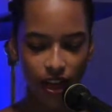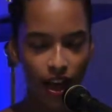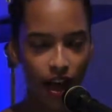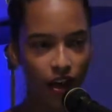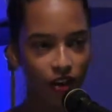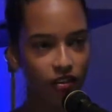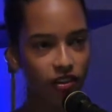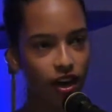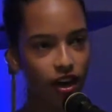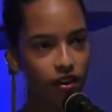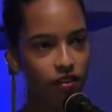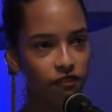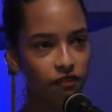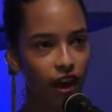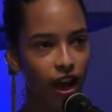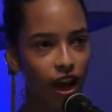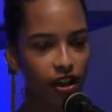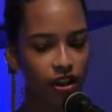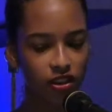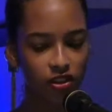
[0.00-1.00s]
How
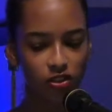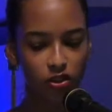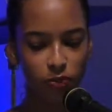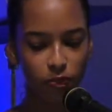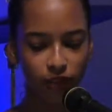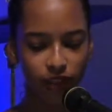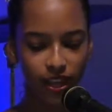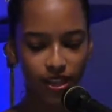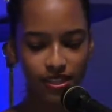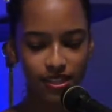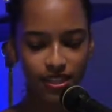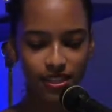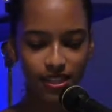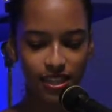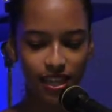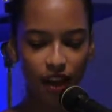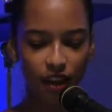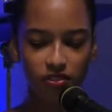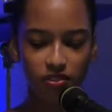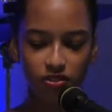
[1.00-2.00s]
gunfire can replace the
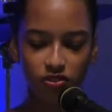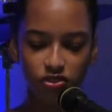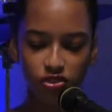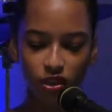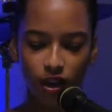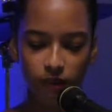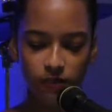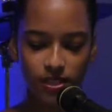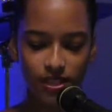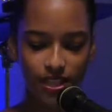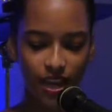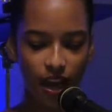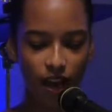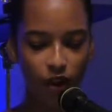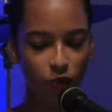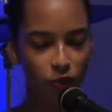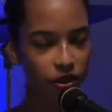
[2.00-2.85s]
sounds of drums now.